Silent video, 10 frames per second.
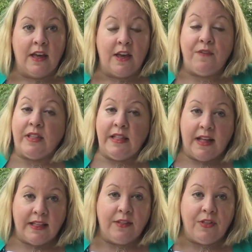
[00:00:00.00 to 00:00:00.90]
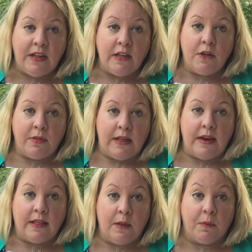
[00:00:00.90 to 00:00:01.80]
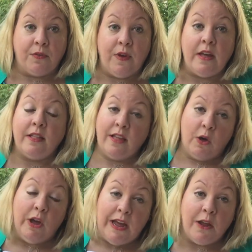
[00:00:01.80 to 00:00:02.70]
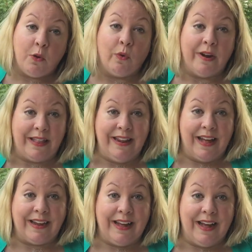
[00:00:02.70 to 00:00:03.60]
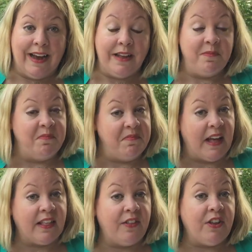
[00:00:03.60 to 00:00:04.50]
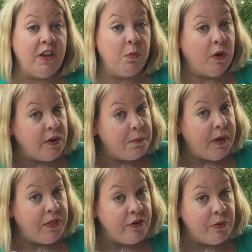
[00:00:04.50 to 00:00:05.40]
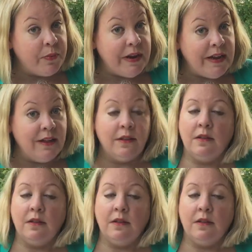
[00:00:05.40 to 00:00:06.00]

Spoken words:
If it's not something that you'd say to someone's face, and or it's not kind, not something you'd want your mother to read,